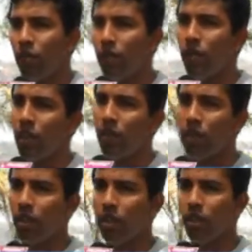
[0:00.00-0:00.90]

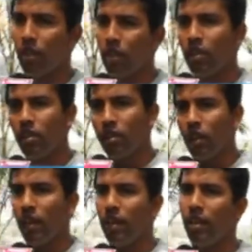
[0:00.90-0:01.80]
whenever uh,
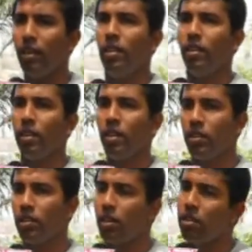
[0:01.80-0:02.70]
I need anything, I
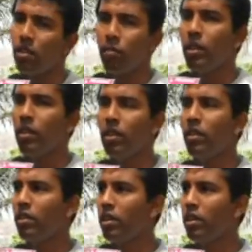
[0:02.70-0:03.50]
just ask him, and he has,